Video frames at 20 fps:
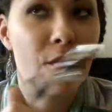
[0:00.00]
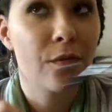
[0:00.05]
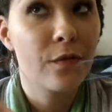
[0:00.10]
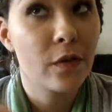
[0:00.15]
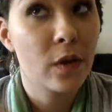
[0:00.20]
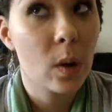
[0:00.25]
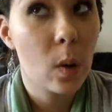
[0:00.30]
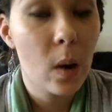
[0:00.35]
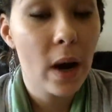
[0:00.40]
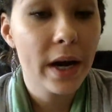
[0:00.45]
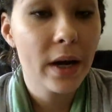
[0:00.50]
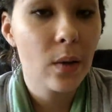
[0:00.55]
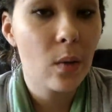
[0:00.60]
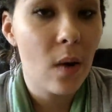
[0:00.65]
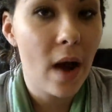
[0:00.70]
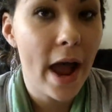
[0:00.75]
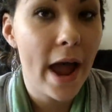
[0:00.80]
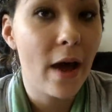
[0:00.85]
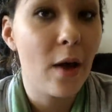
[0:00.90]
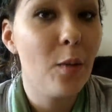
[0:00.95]
for quite a
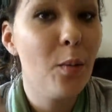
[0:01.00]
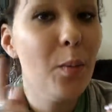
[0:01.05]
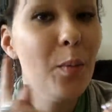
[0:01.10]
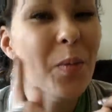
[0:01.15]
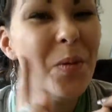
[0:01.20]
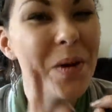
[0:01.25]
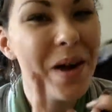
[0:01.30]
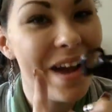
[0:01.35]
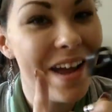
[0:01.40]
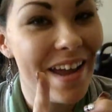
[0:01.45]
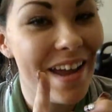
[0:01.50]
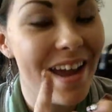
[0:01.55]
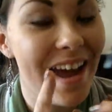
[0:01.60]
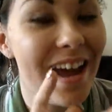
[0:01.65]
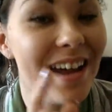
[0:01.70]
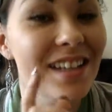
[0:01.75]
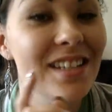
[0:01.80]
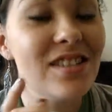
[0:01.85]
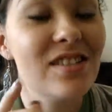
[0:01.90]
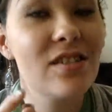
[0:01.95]
while, but
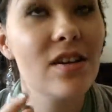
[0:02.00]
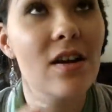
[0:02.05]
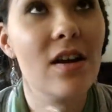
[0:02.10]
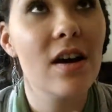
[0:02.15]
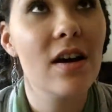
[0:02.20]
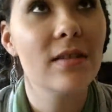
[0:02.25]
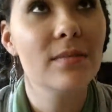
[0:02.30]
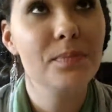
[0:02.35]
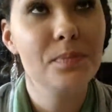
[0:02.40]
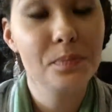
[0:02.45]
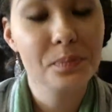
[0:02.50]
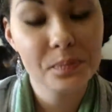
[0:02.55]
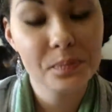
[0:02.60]
I saw,